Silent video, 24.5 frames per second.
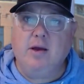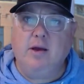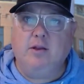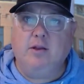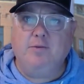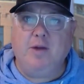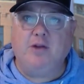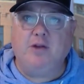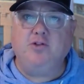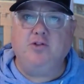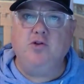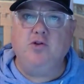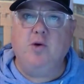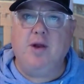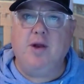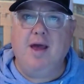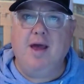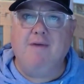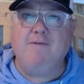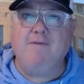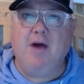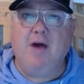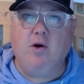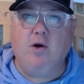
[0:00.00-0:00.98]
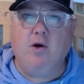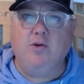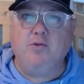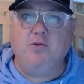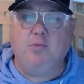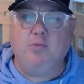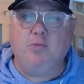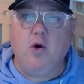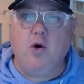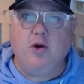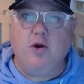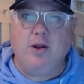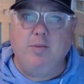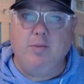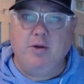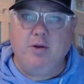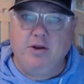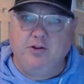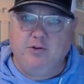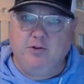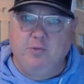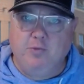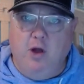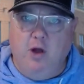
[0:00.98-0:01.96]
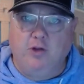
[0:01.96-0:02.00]
It's about 2.5 hours, broken up
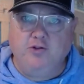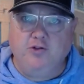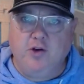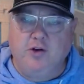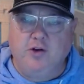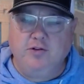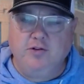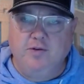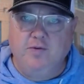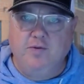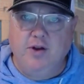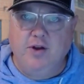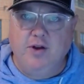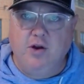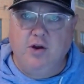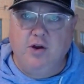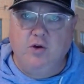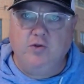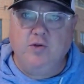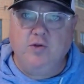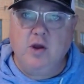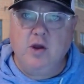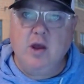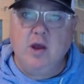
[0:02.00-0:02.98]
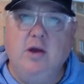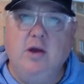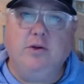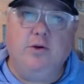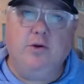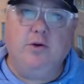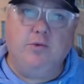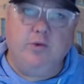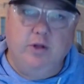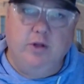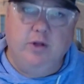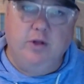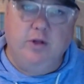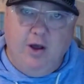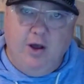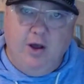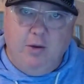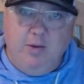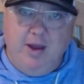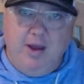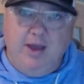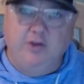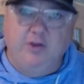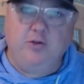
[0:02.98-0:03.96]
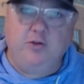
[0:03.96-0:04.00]
into small chunks of videos to really
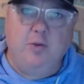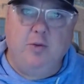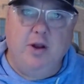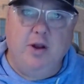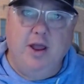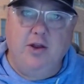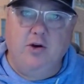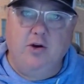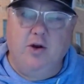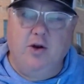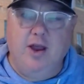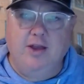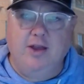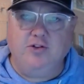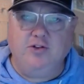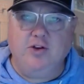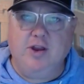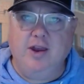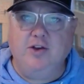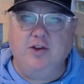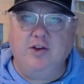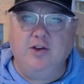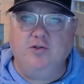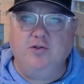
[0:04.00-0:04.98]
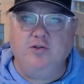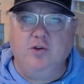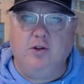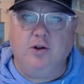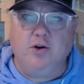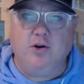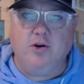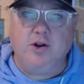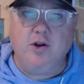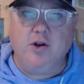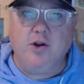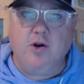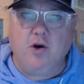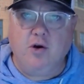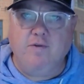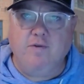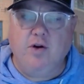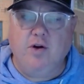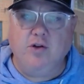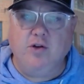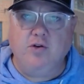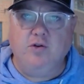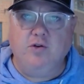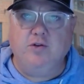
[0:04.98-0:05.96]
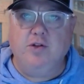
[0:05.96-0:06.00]
help expedite your educational learning
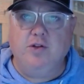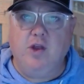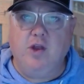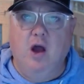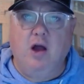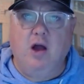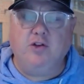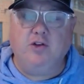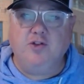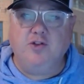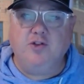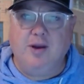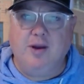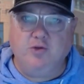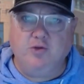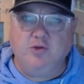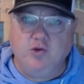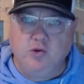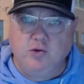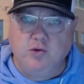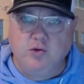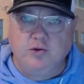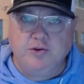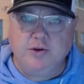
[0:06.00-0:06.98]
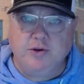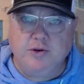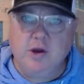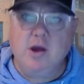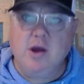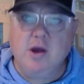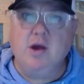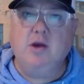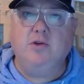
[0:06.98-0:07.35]
curve on using the OddsJam tools.